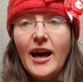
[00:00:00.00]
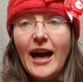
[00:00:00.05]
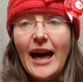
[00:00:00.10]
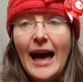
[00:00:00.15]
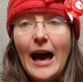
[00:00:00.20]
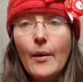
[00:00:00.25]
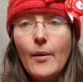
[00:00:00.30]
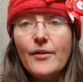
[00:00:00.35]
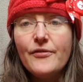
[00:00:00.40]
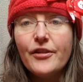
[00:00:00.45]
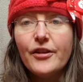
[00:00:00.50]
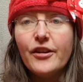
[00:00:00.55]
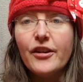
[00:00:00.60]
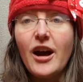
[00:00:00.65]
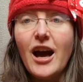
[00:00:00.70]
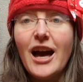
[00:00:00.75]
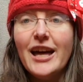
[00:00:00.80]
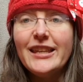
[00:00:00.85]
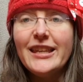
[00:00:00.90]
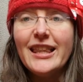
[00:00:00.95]
However,
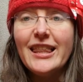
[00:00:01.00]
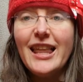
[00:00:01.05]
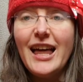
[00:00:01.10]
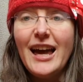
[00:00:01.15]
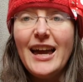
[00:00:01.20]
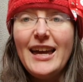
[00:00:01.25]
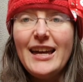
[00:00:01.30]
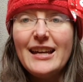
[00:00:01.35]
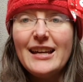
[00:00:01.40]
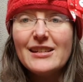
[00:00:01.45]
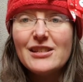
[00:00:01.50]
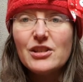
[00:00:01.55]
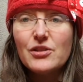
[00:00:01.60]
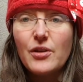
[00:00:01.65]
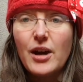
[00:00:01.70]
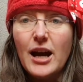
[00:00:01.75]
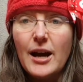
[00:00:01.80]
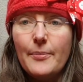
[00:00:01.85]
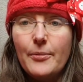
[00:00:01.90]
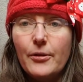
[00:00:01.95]
unlike
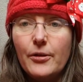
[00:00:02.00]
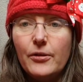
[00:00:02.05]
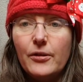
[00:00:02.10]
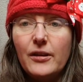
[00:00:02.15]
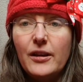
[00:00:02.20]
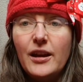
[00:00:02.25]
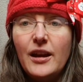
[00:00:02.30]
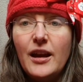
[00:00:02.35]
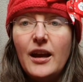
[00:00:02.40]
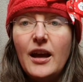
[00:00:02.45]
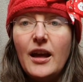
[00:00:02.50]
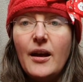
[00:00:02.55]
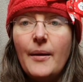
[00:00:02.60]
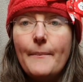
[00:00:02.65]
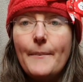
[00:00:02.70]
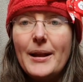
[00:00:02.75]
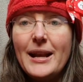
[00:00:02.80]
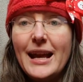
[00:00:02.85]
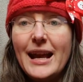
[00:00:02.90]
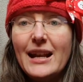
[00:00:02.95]
Scrabble,
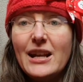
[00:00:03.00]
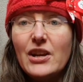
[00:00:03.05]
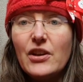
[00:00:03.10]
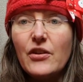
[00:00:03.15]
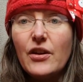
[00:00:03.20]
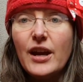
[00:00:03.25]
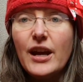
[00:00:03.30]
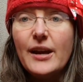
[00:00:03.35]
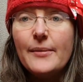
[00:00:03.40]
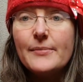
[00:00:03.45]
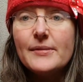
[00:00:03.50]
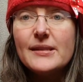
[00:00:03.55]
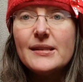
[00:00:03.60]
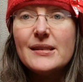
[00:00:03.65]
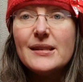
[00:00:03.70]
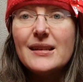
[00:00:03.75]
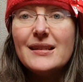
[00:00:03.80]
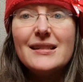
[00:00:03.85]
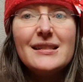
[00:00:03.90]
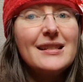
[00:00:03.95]

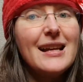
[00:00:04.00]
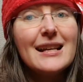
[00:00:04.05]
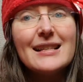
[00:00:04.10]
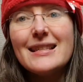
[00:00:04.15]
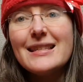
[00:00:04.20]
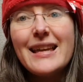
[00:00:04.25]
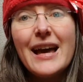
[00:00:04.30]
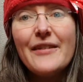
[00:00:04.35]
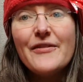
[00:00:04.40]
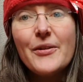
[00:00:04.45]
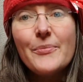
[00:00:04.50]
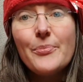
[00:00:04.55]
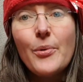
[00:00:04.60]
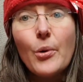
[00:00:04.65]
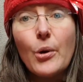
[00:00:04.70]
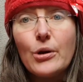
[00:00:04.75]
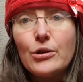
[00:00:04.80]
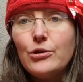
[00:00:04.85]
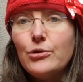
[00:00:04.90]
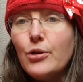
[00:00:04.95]
Bananagrams doesn't have a board.